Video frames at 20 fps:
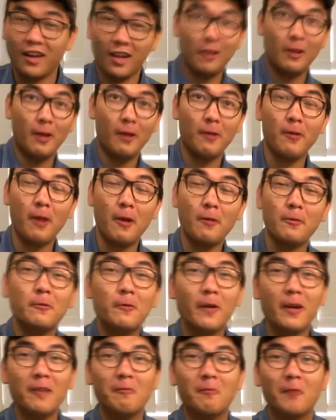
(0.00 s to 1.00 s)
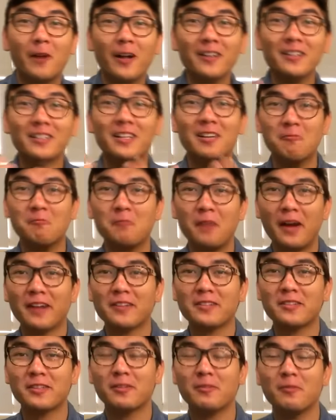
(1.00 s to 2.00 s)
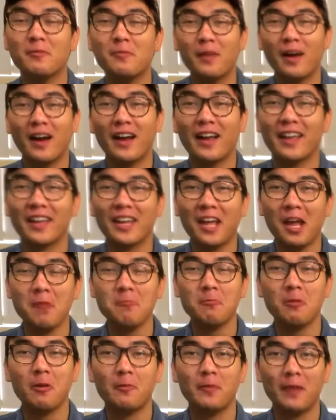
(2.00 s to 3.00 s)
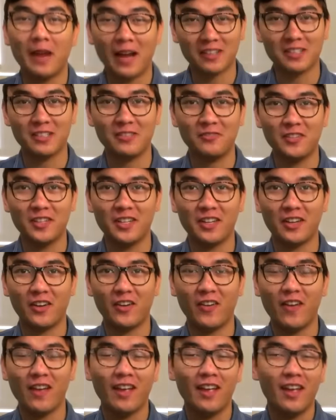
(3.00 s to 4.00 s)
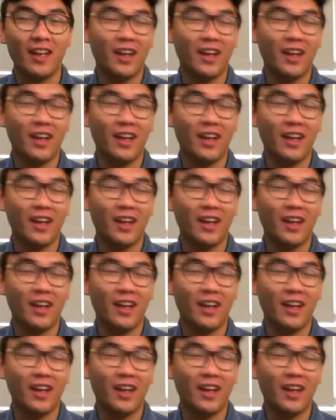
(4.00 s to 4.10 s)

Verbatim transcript: Hello everyone, welcome back to my K-pop reaction video,